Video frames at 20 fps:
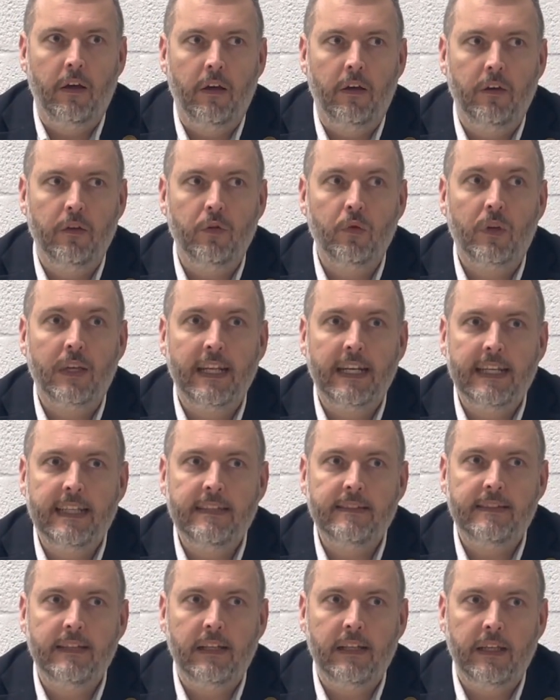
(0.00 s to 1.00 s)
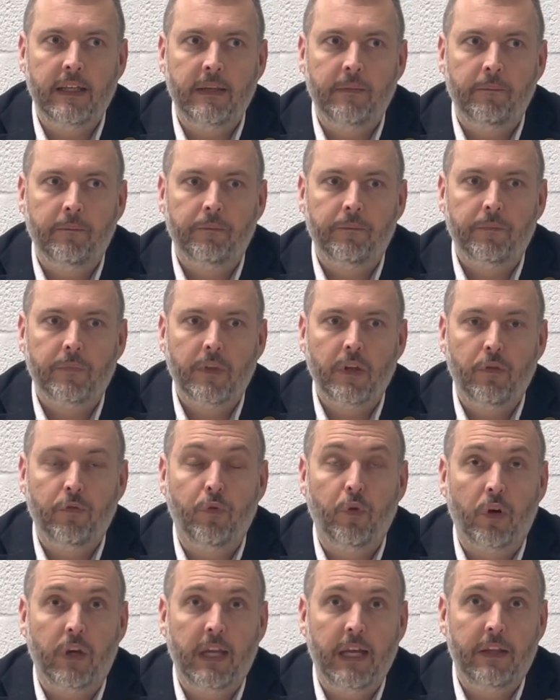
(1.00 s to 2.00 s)
you can easily
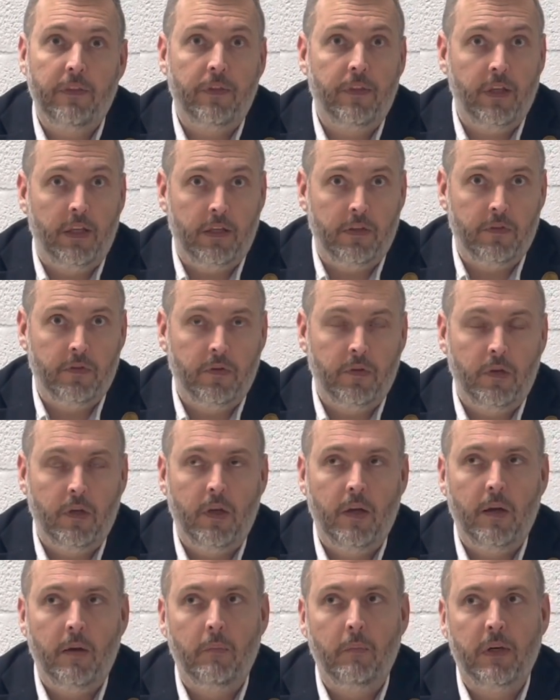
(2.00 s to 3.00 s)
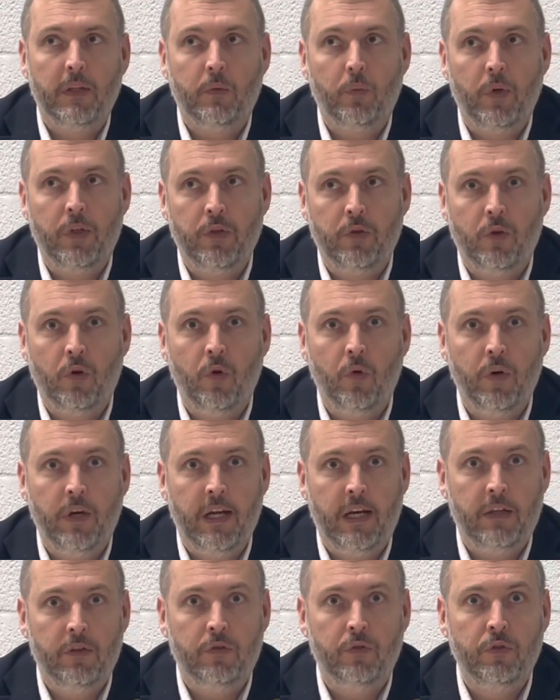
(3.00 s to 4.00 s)
forget things. But when you go
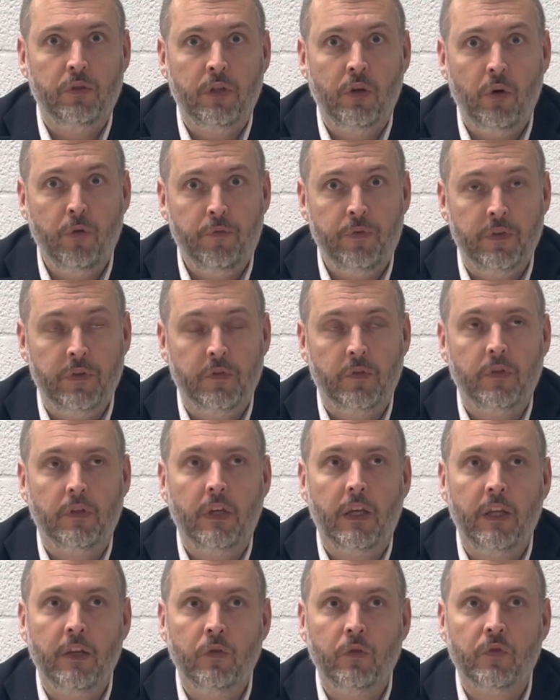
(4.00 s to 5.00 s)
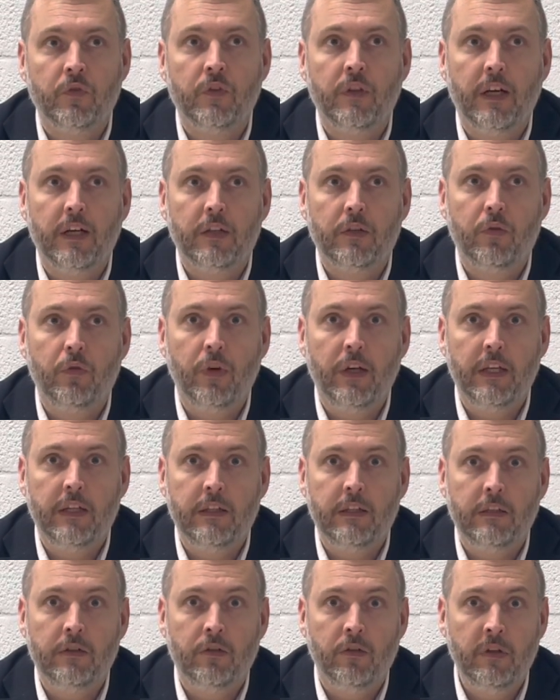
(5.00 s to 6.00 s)
down to the office and you start
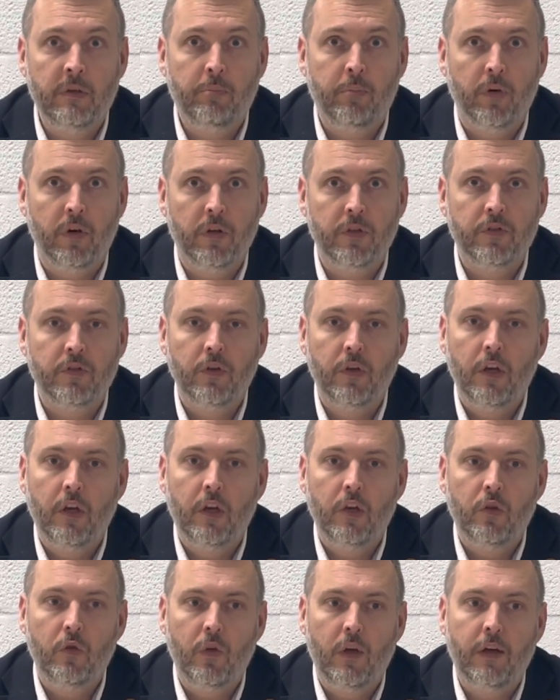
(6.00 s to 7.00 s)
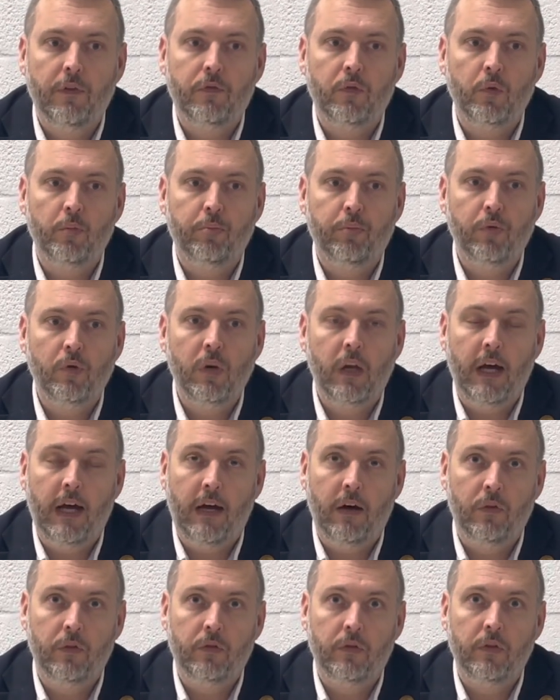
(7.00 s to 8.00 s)
creating the reports, you have to pull
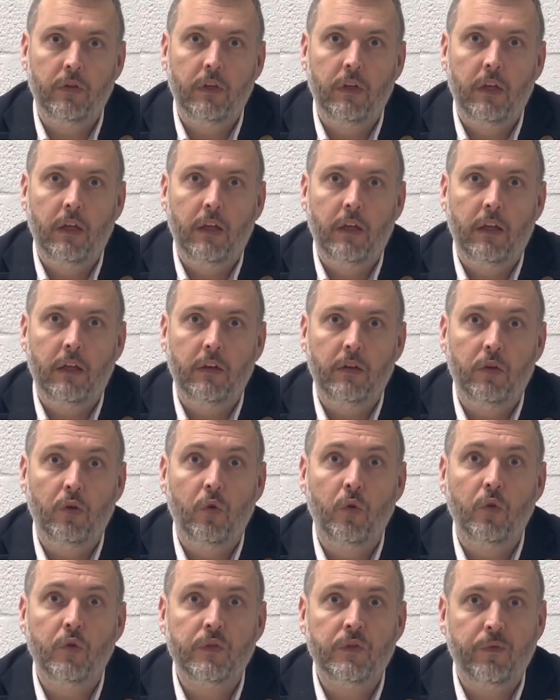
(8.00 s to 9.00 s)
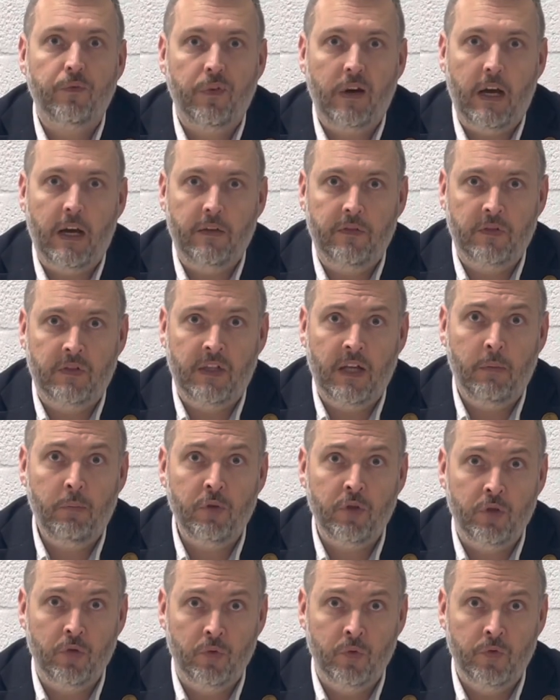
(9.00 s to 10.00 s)
out those 5
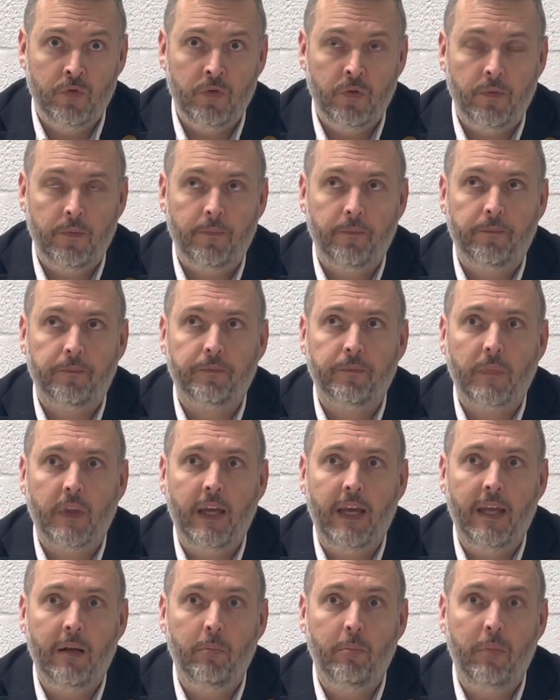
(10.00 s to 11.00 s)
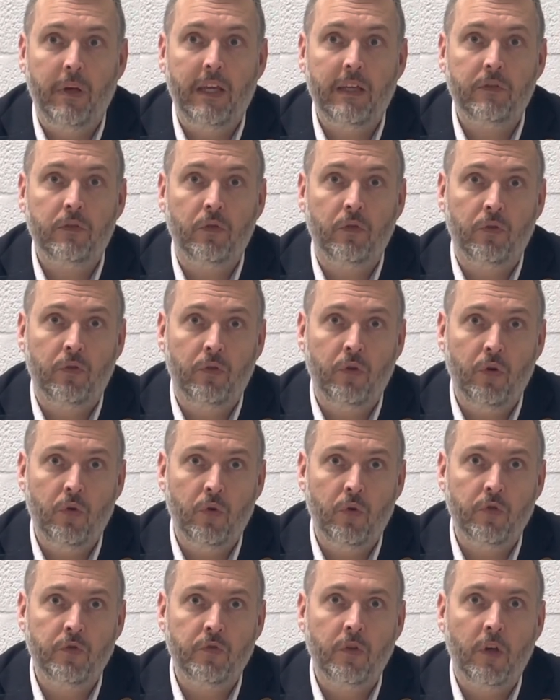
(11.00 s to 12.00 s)
W's, and based on
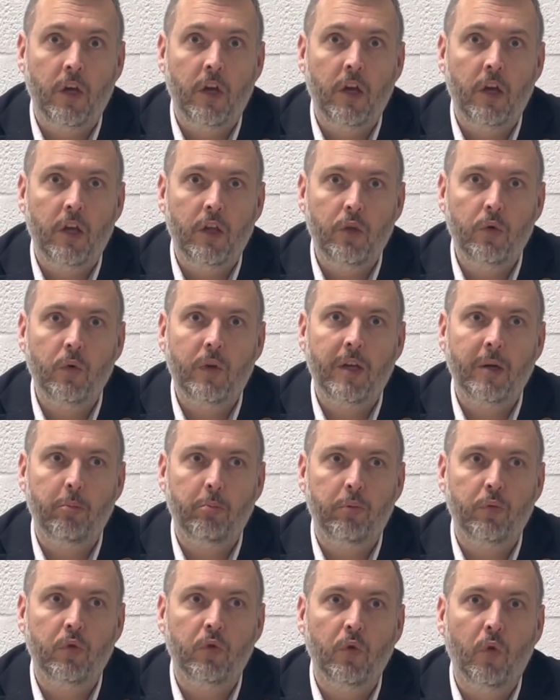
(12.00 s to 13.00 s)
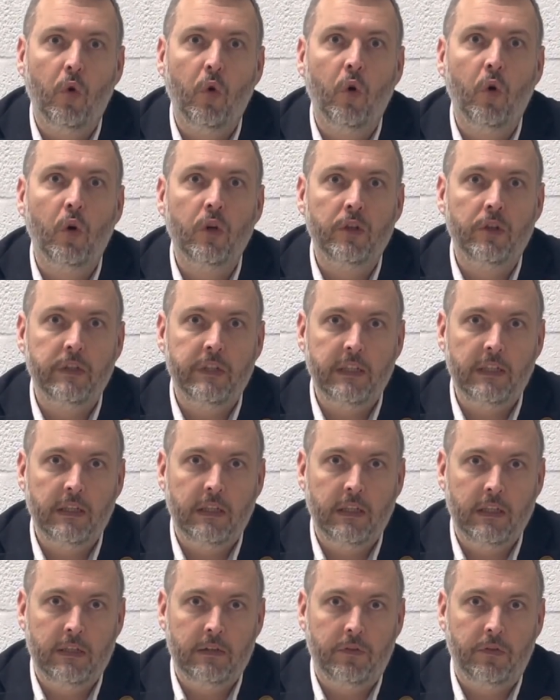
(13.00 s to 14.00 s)
those you can put all the
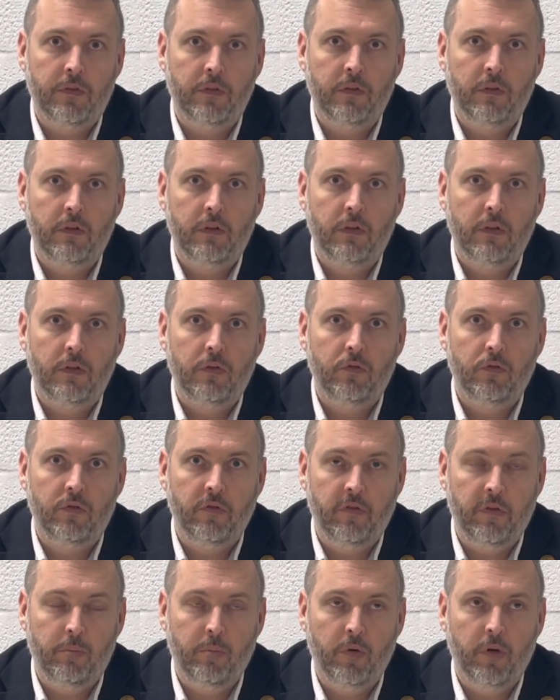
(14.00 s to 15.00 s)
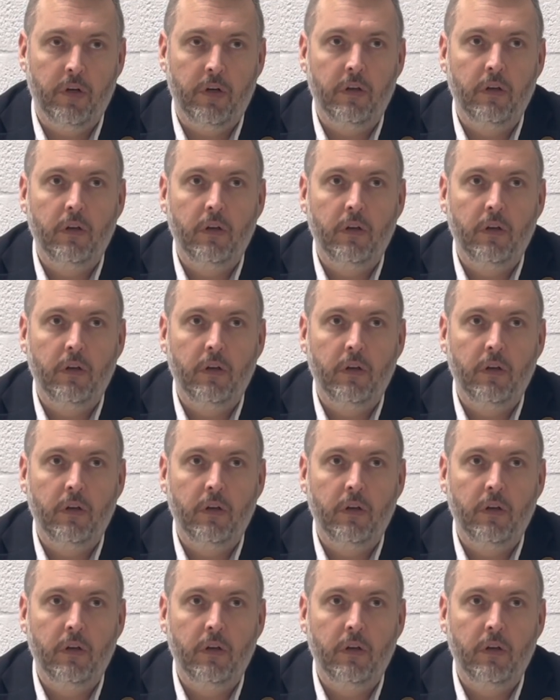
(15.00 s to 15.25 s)
details to the report.